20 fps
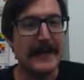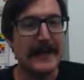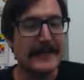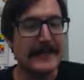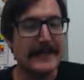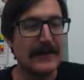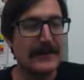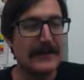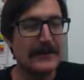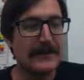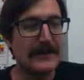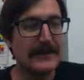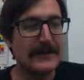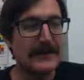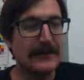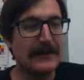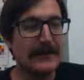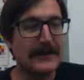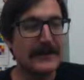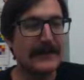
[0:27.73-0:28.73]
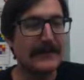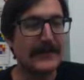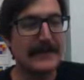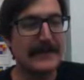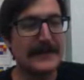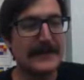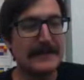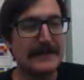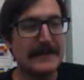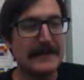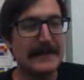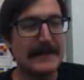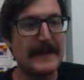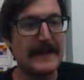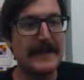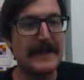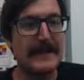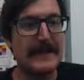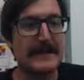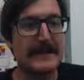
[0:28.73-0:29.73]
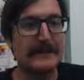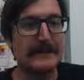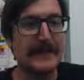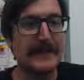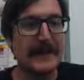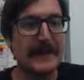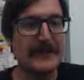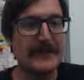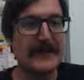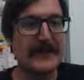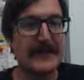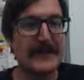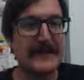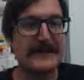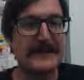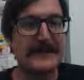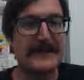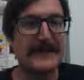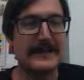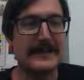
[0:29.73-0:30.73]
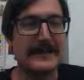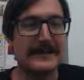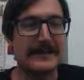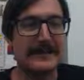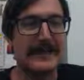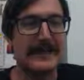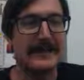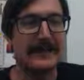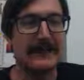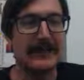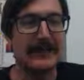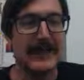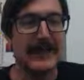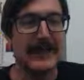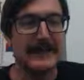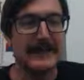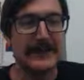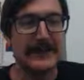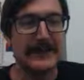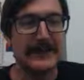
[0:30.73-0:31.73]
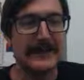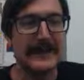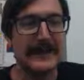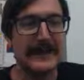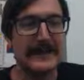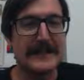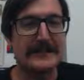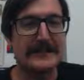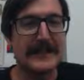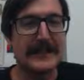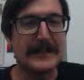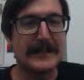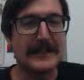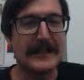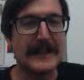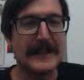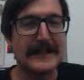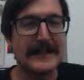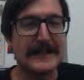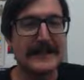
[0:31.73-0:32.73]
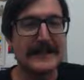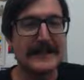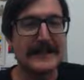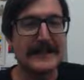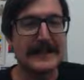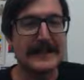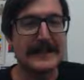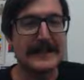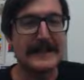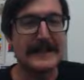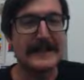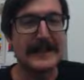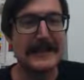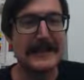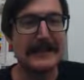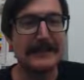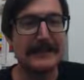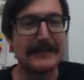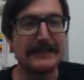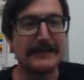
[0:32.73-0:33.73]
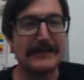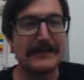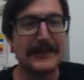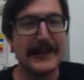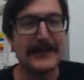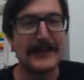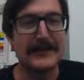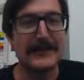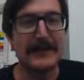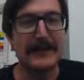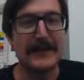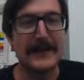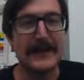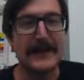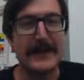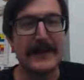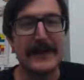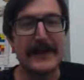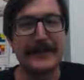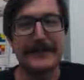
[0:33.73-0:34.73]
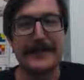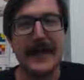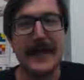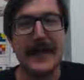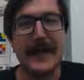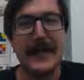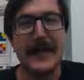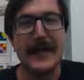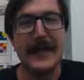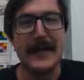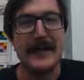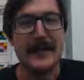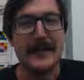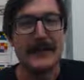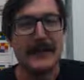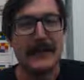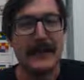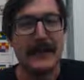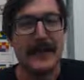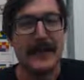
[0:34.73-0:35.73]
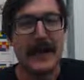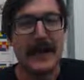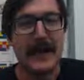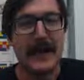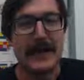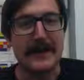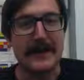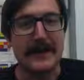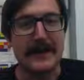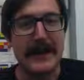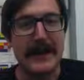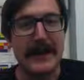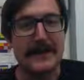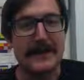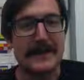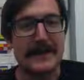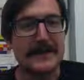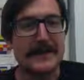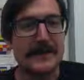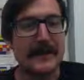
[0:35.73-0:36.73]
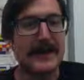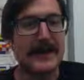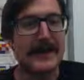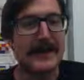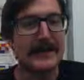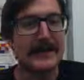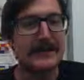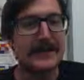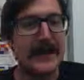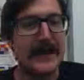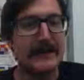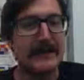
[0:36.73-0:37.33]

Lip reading: Now, this works only if the speed is much less than the speed of light, so v is much less than c, okay, shown right here. Lambda is the wavelength of